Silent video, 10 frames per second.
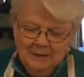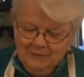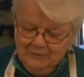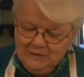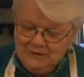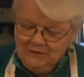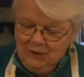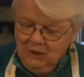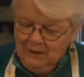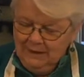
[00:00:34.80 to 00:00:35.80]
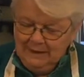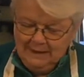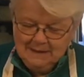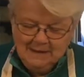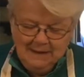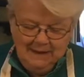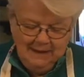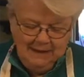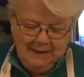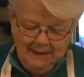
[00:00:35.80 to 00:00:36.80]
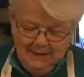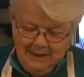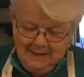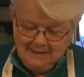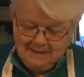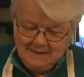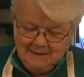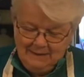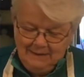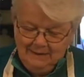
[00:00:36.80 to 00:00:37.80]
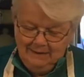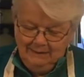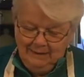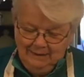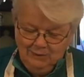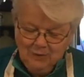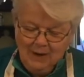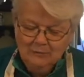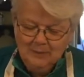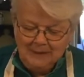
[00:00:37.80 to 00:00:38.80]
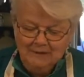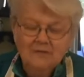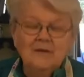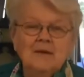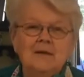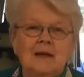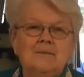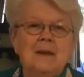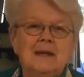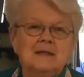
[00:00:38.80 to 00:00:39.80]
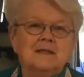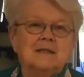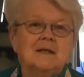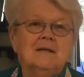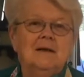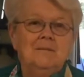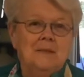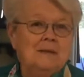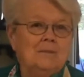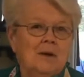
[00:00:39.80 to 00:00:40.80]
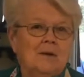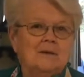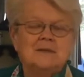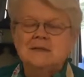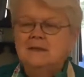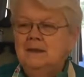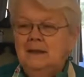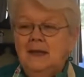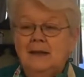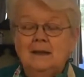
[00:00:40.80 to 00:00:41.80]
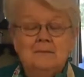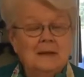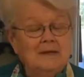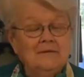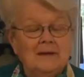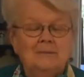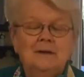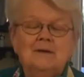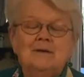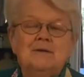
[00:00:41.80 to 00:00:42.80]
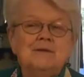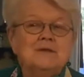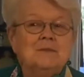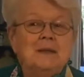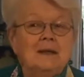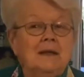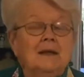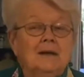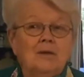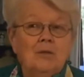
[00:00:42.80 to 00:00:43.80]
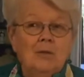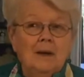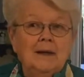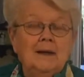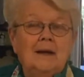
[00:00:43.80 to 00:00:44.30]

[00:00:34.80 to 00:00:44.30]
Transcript: First of all, it has ground beef that makes the meatballs. And in my family, there used to be quite